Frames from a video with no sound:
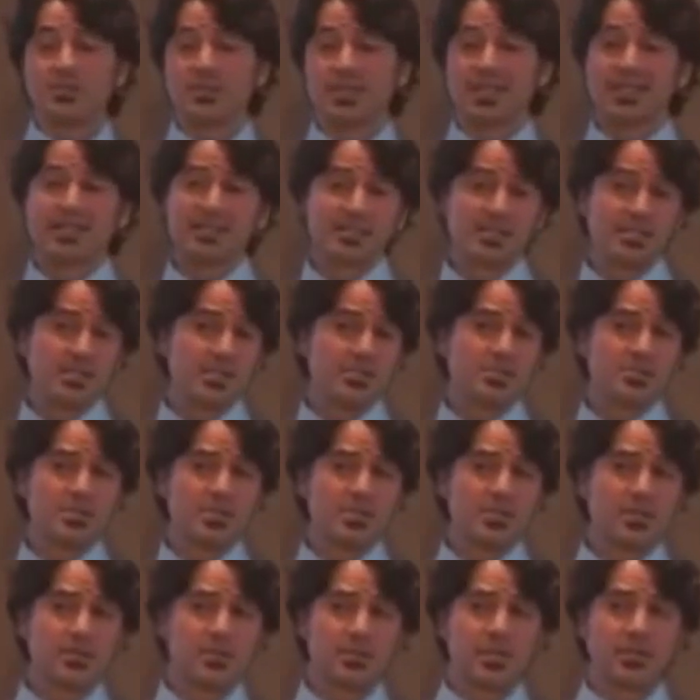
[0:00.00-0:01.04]
2,000 years
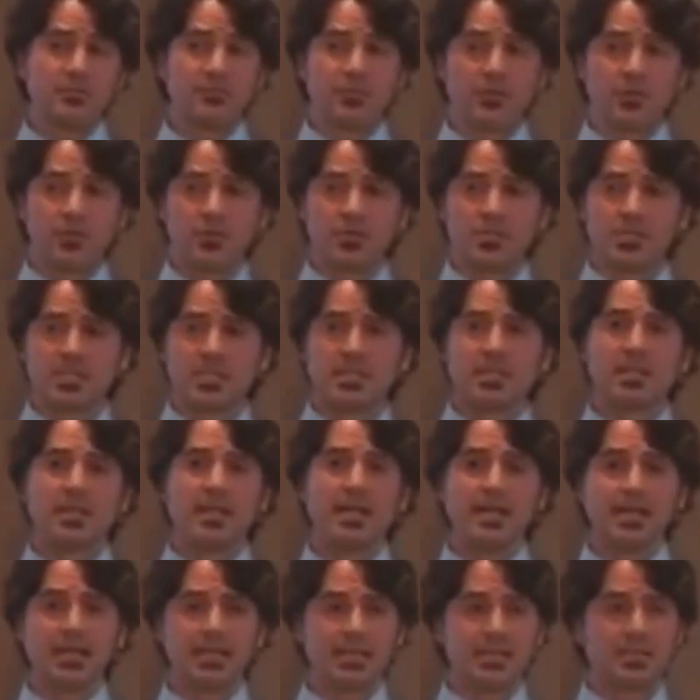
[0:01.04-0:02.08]
ago. They forged an
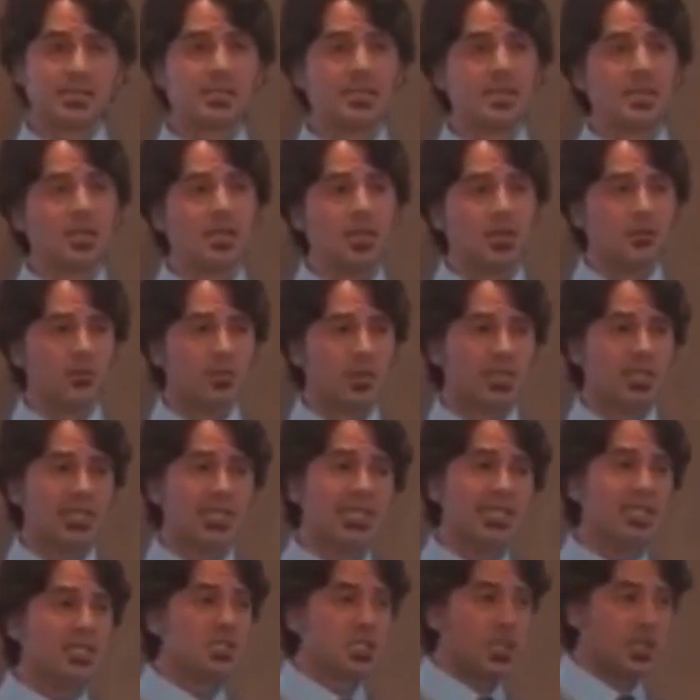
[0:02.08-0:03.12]
alliance with
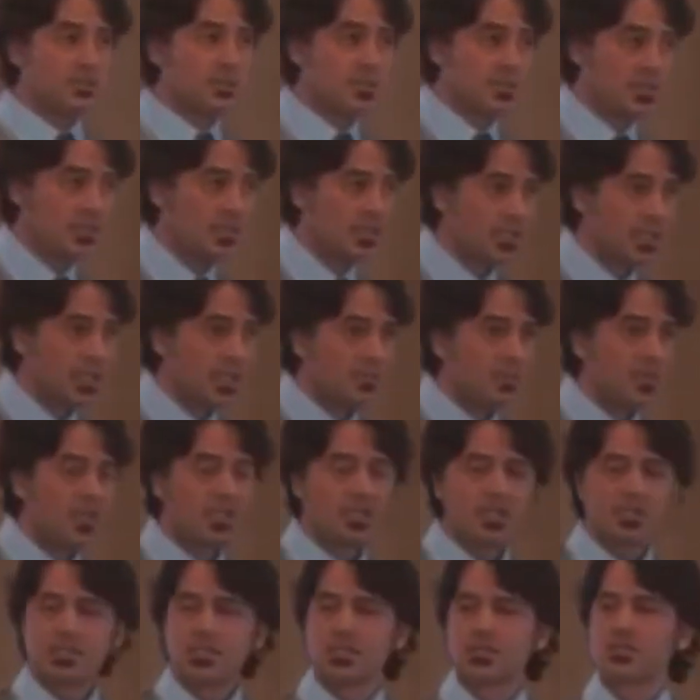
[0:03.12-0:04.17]
Egypt
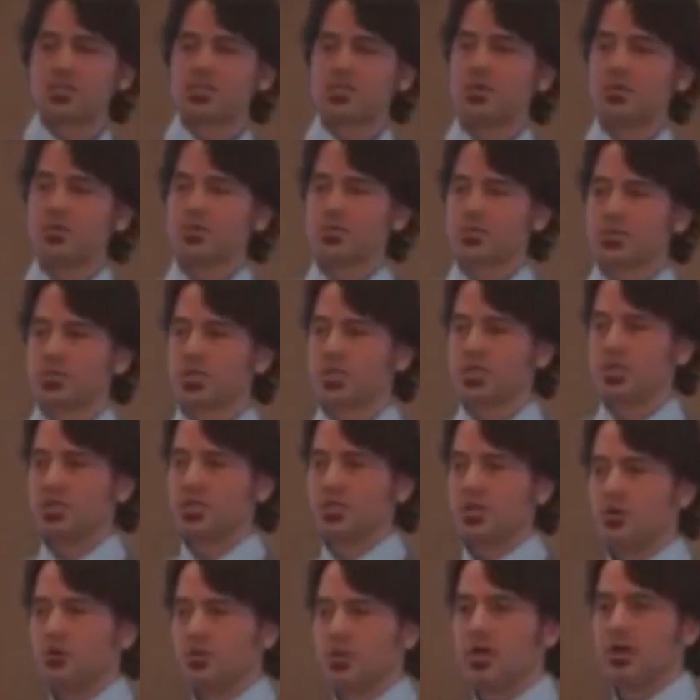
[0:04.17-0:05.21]
because their soldiers could
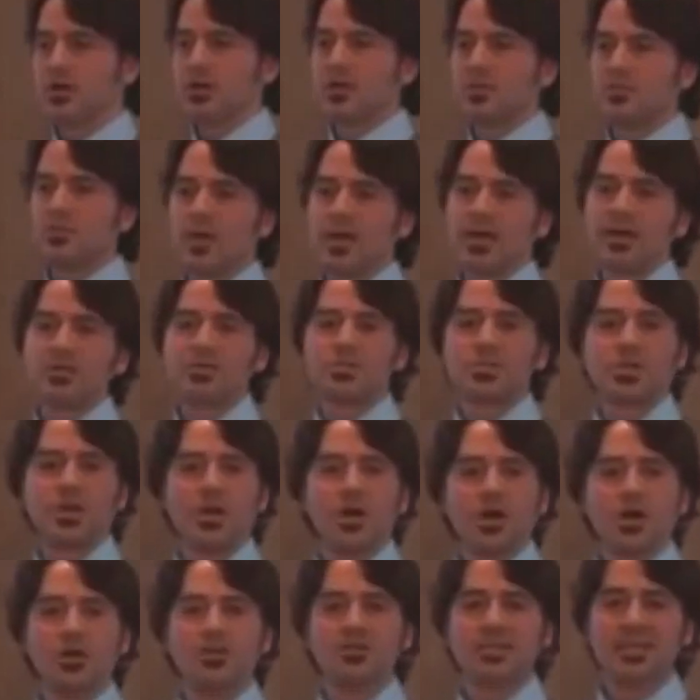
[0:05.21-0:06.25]
no longer march
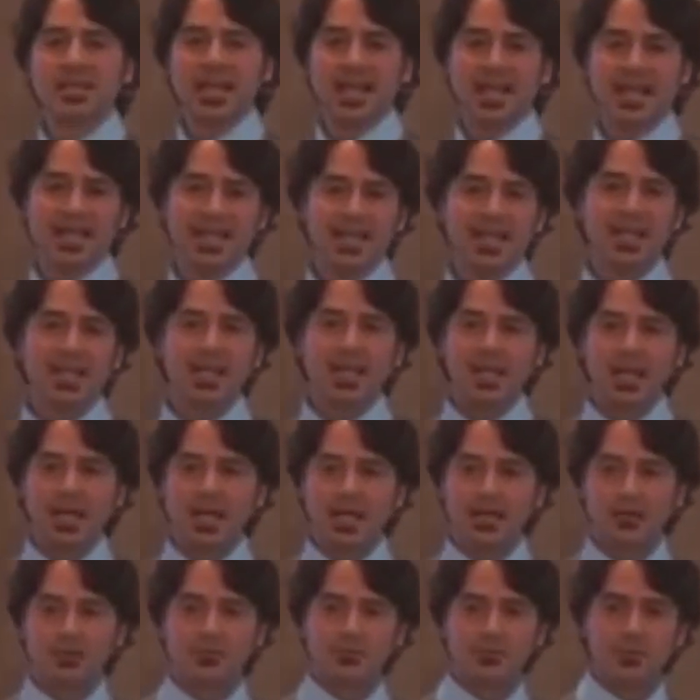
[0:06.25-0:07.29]
all day
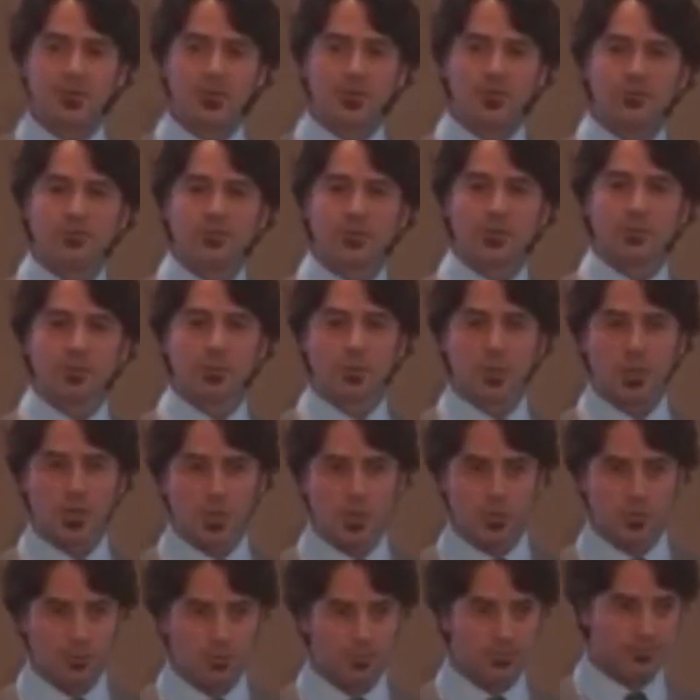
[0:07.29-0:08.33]
on food from
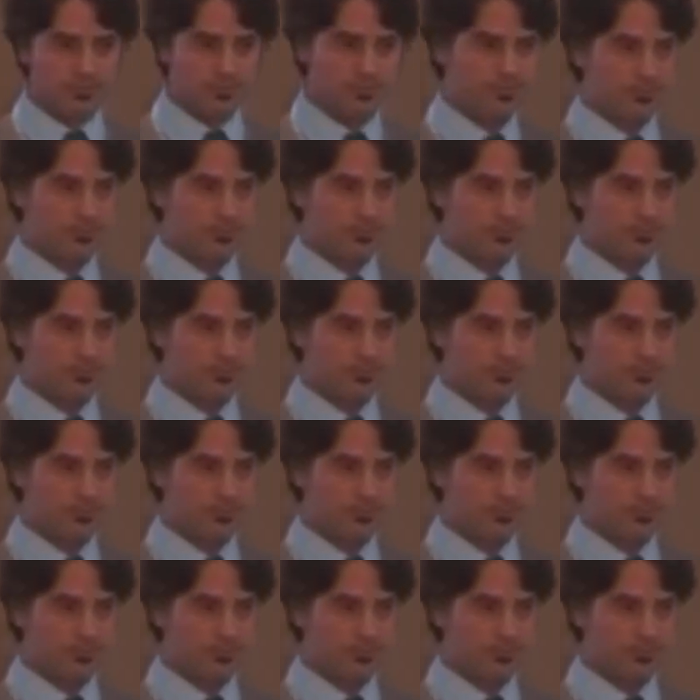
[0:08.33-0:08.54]
Rome.